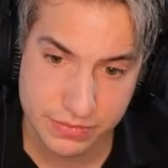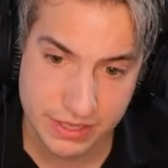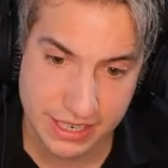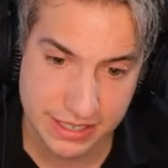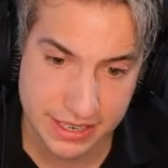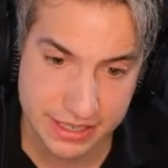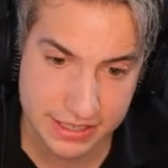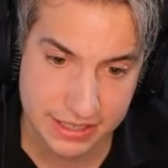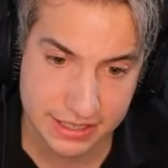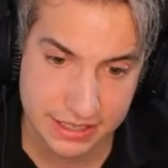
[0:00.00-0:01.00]
like
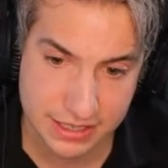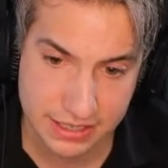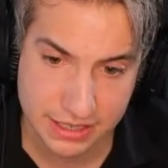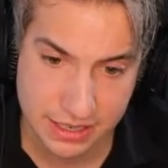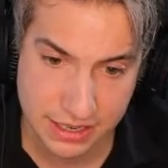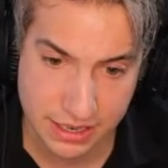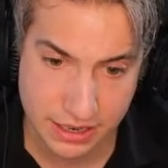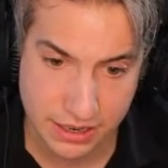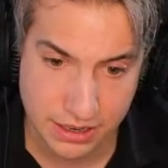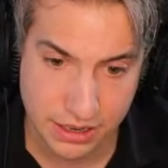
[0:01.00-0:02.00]
this,
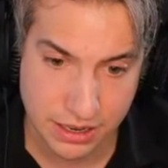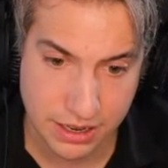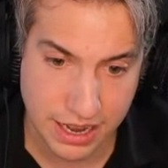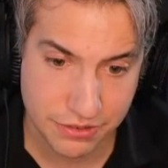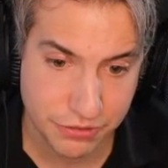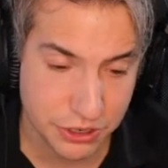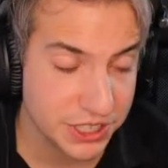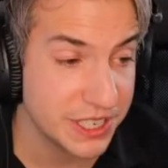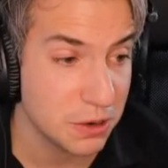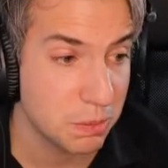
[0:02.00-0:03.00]
at
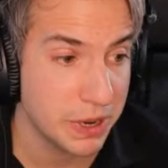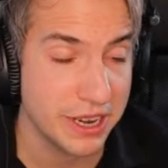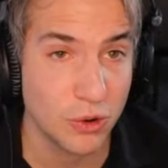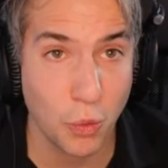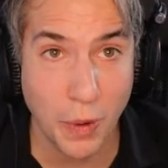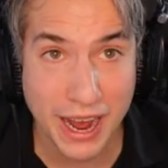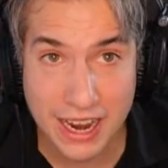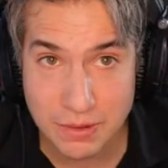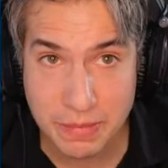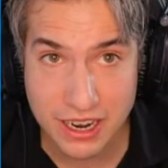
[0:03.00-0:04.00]
first they appear
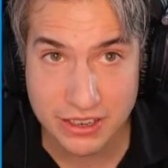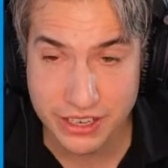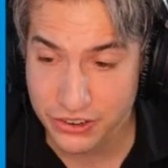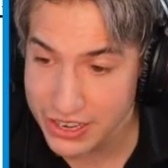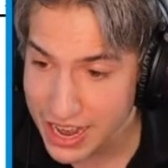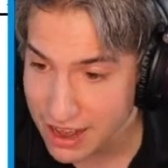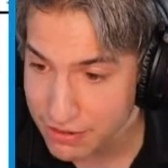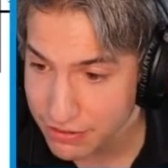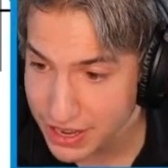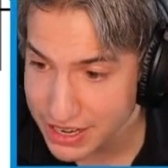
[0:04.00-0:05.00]
white because they don't
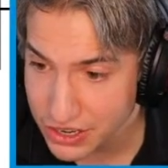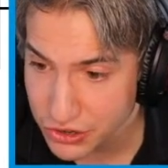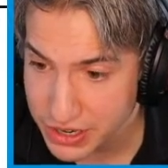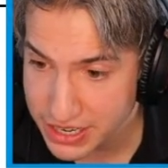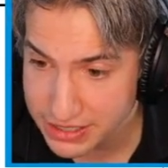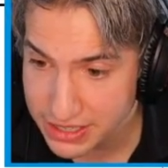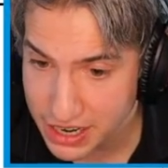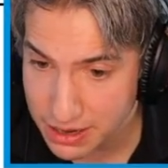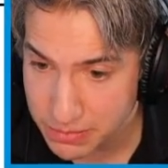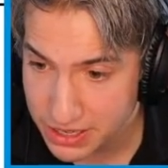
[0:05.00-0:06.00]
have any unit set
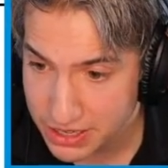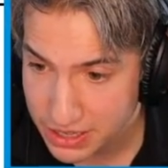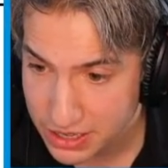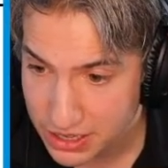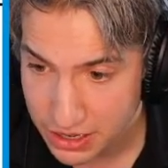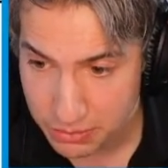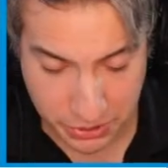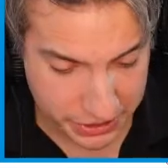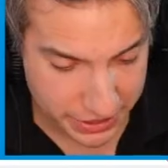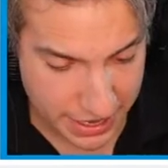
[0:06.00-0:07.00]
up,
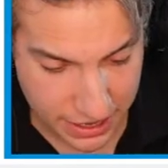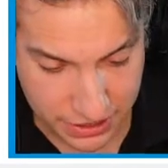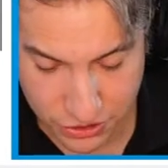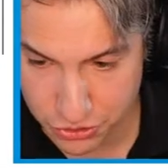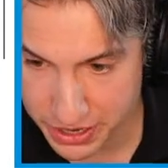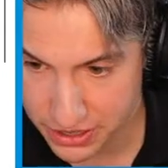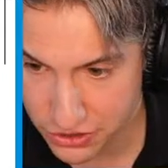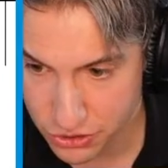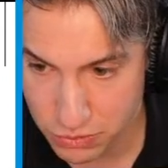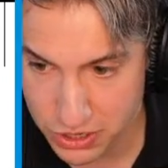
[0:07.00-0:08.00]
but I could create a
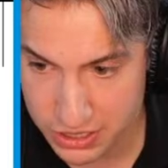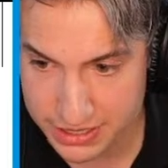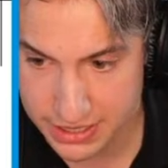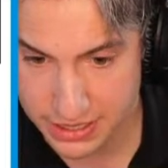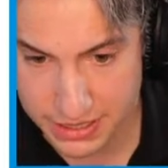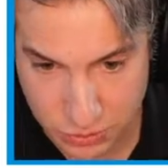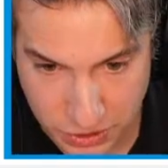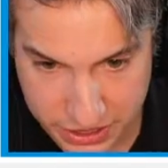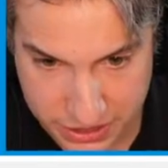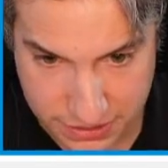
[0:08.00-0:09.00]
new one. Let's say this
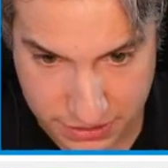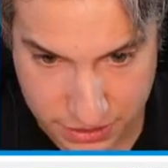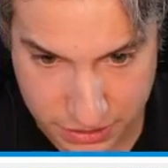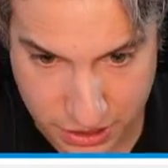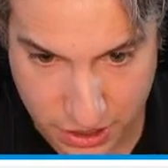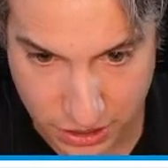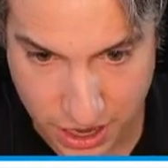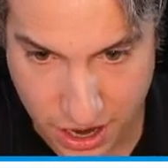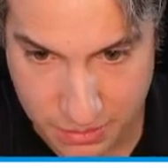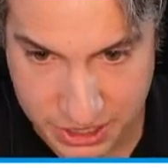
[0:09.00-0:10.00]
one is called
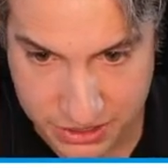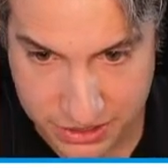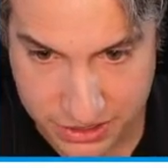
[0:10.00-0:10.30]
common,